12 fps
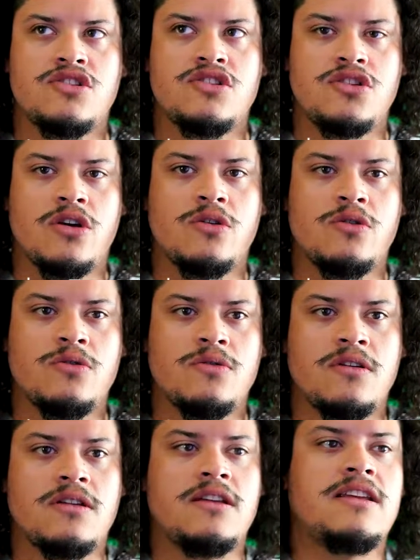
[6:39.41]
show
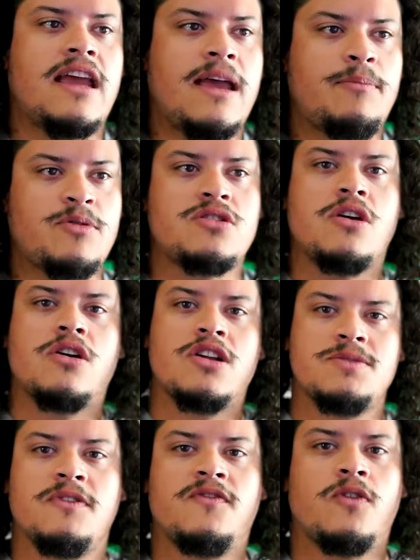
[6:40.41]

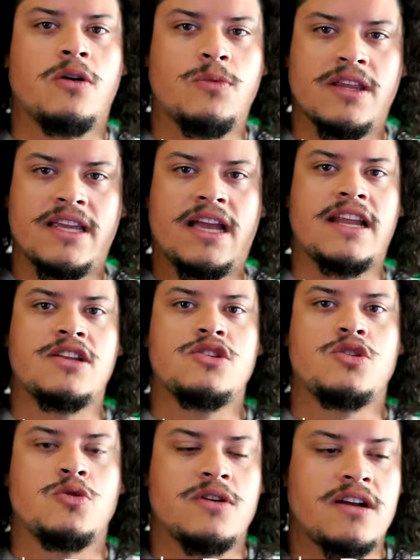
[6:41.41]
episodes before I really got into it,